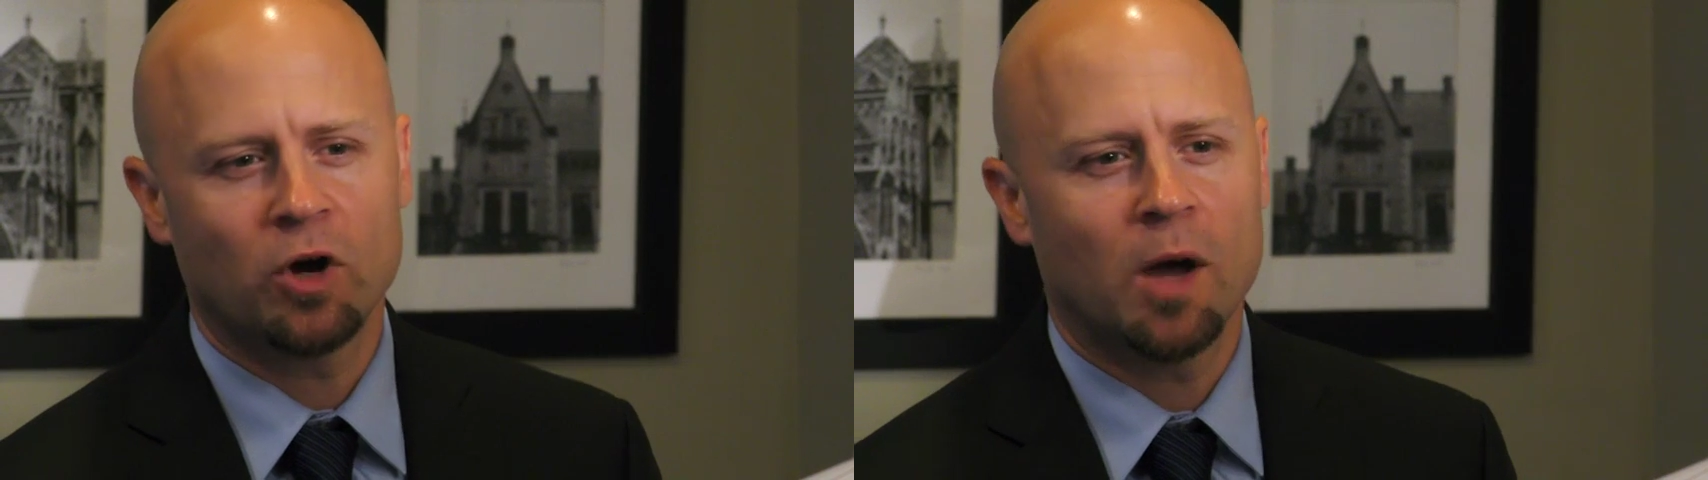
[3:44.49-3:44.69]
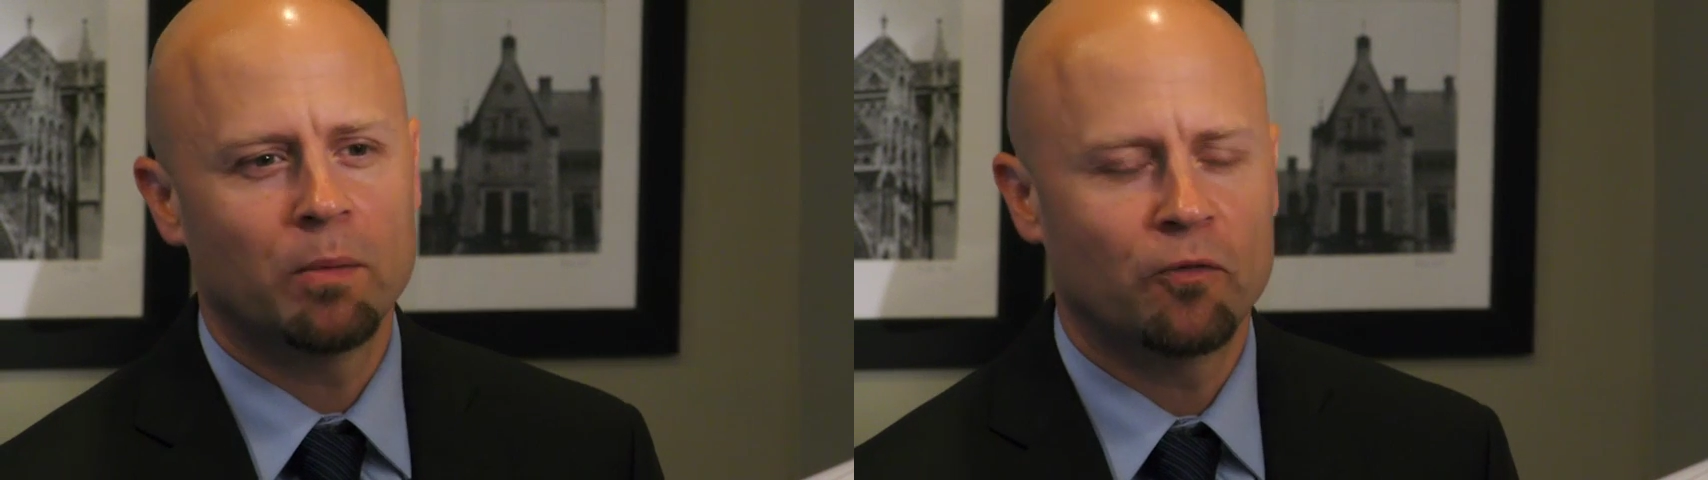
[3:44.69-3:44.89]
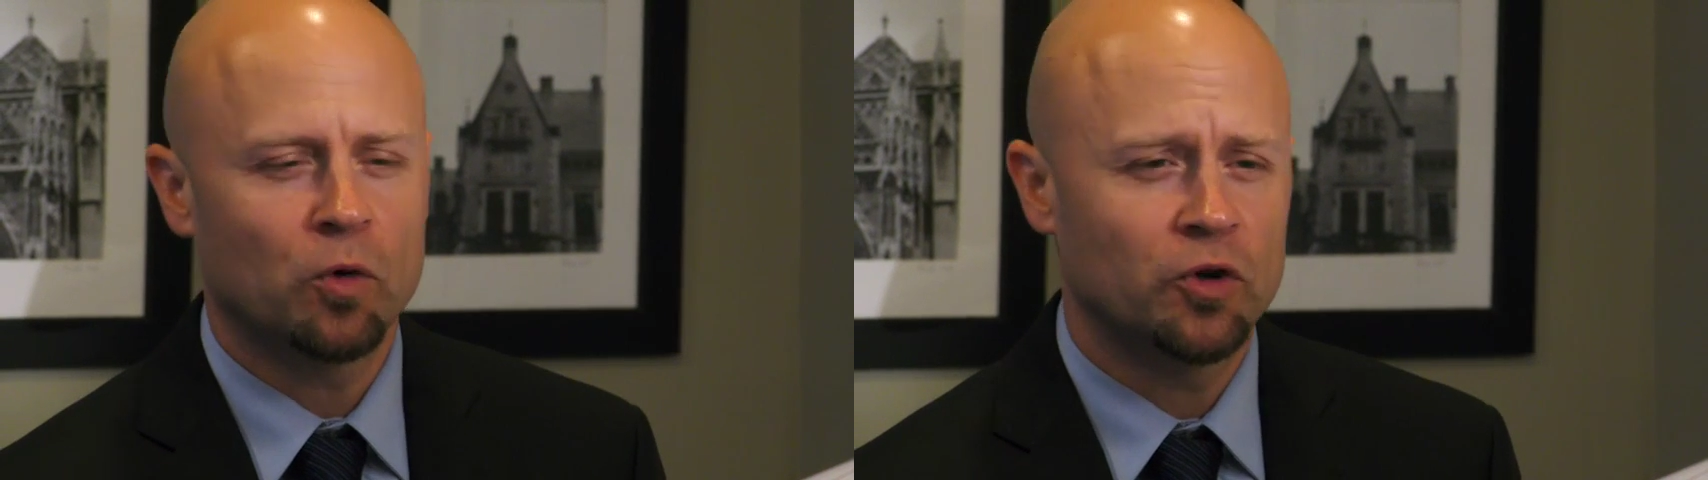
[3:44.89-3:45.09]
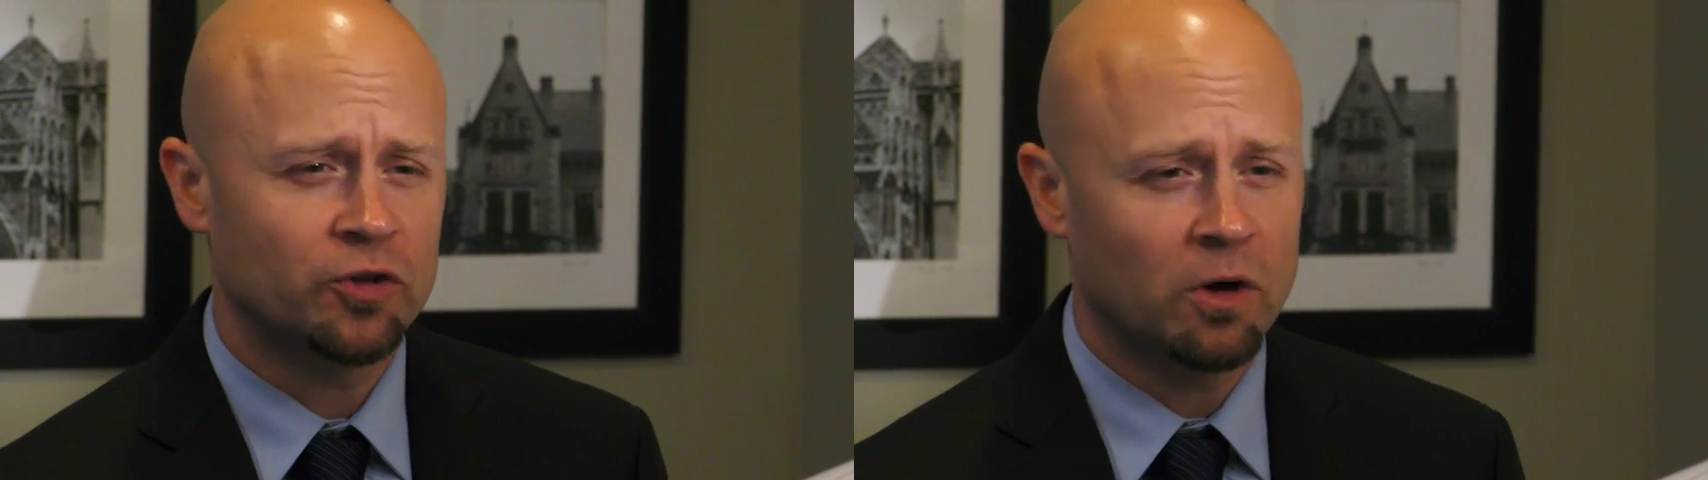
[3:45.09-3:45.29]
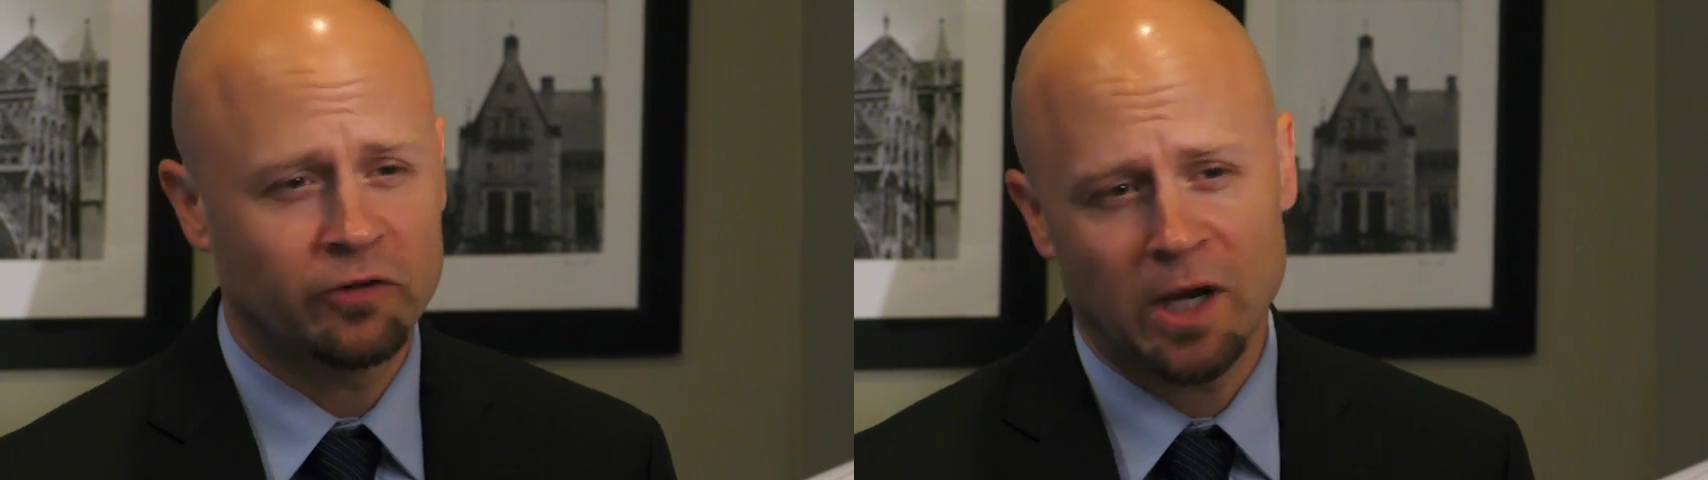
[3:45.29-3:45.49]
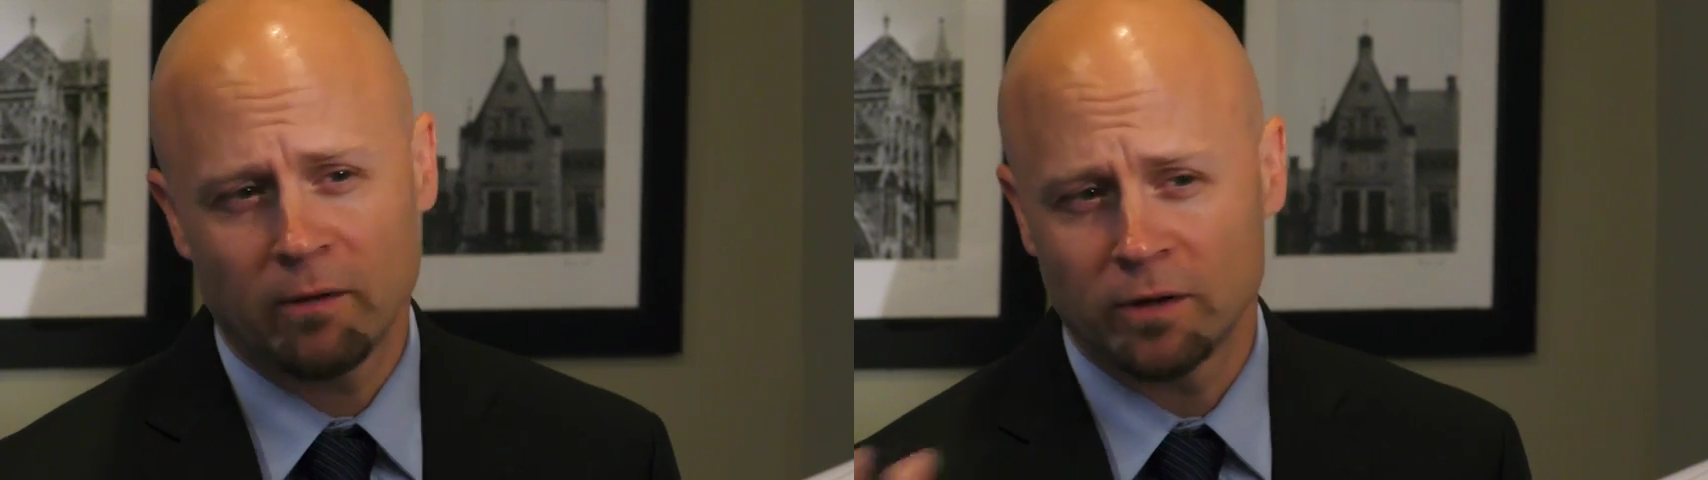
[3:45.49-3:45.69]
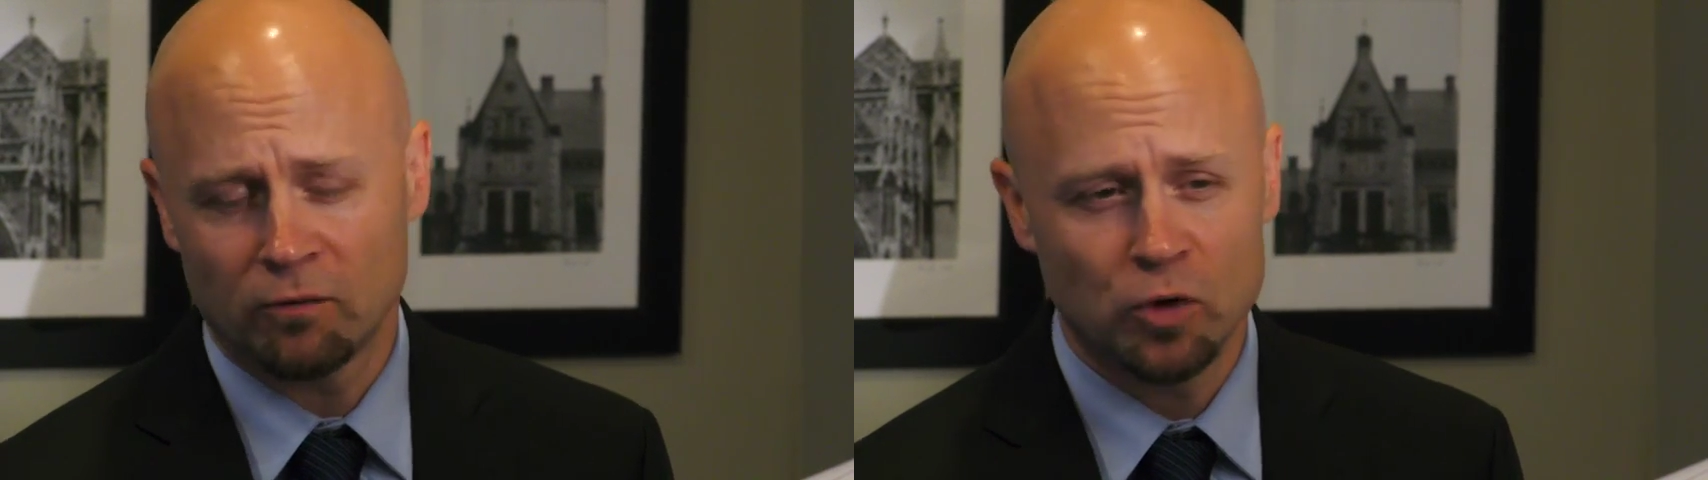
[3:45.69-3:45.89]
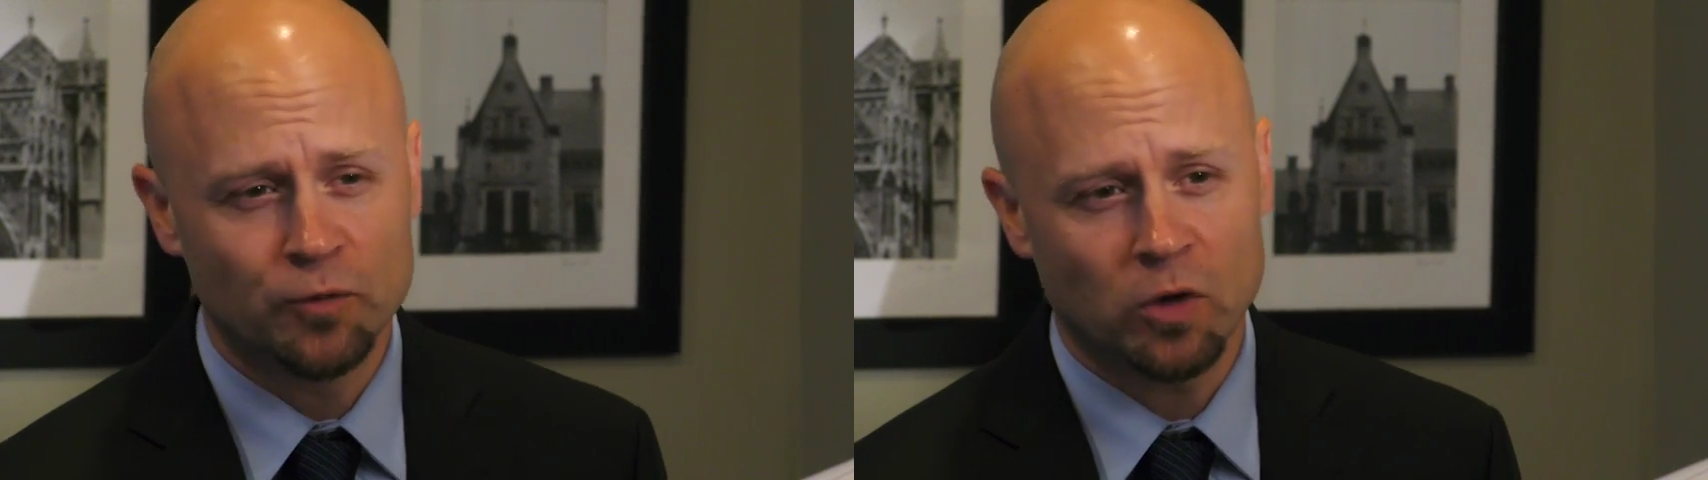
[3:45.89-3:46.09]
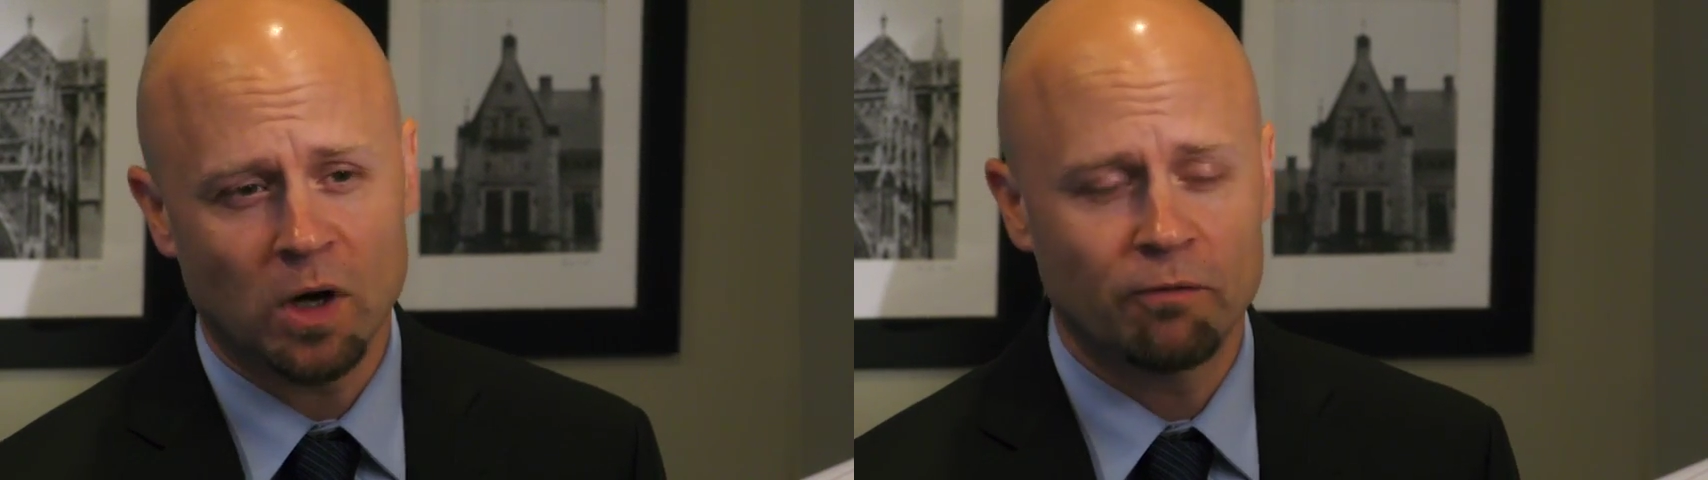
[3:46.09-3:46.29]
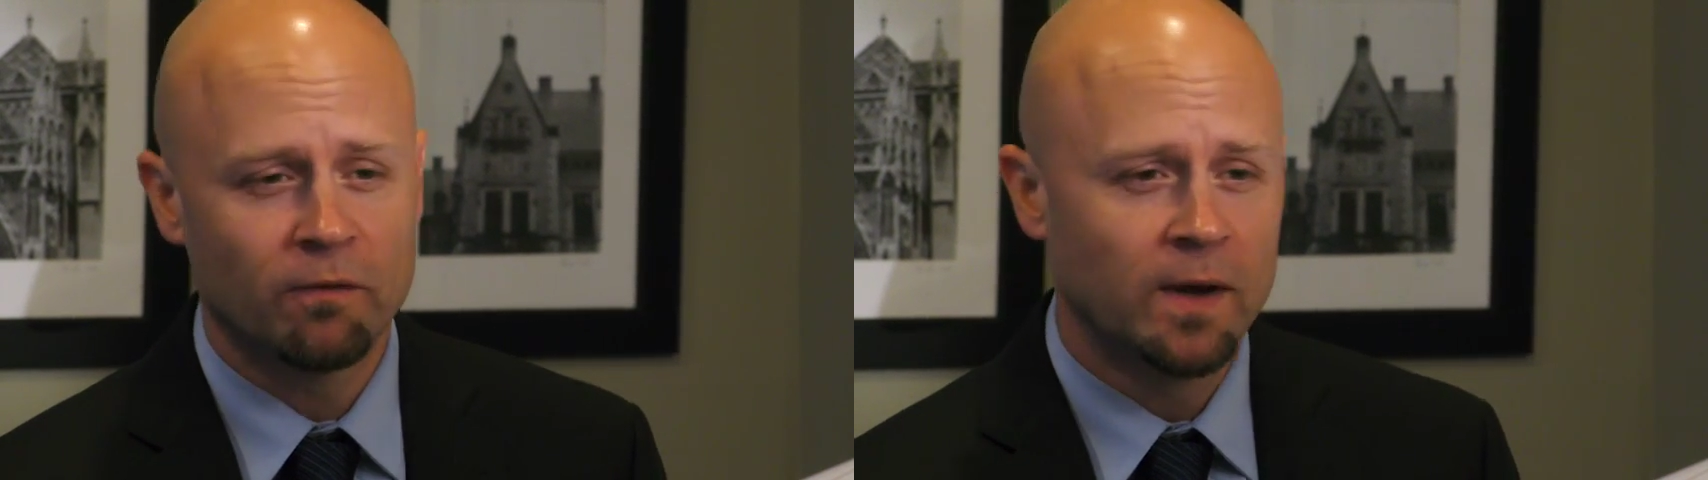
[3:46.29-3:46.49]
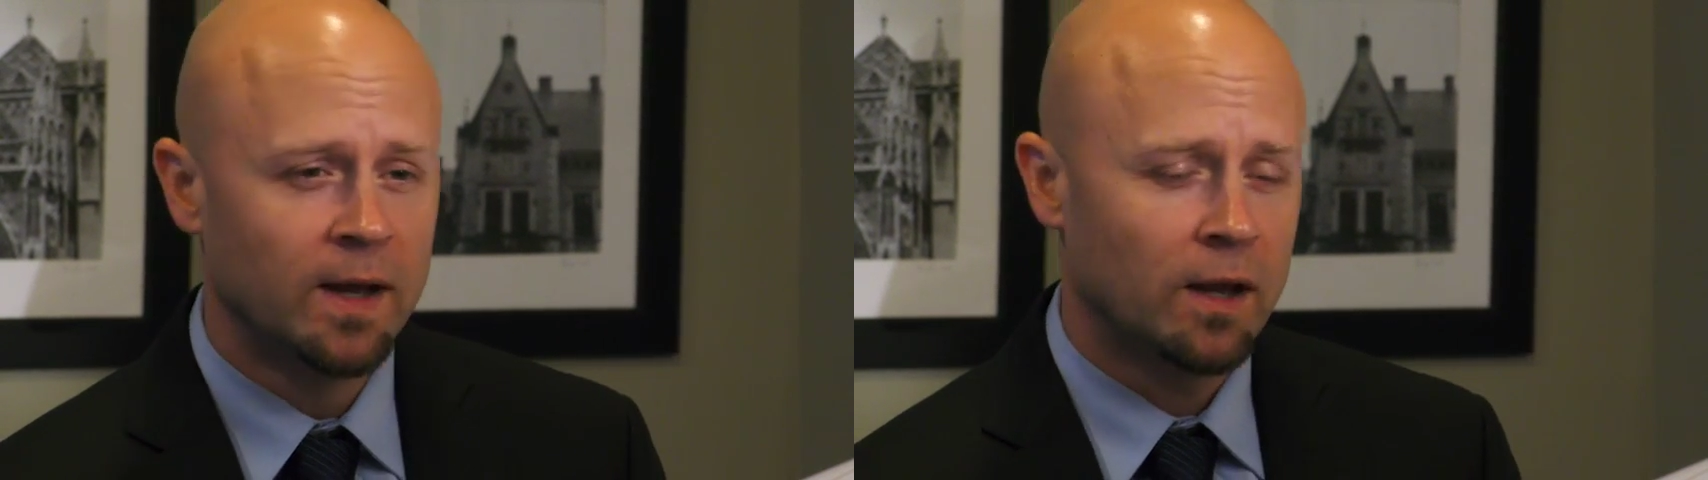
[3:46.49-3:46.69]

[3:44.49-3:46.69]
problem before you start tearing the roofs off,